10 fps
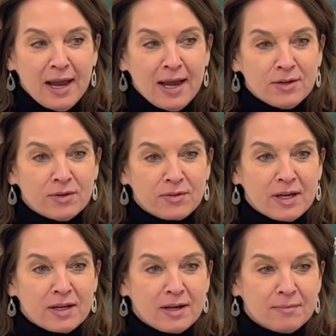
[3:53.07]
I know
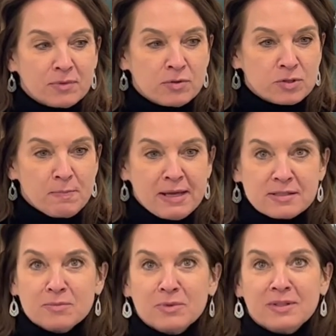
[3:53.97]
that Coach
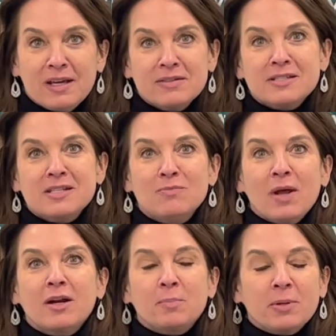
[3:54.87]
Manson will have his team
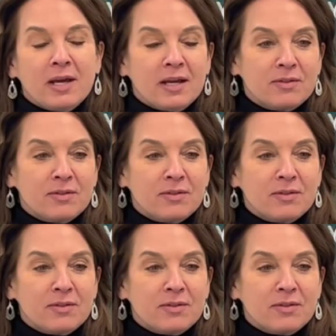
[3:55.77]
ready to play.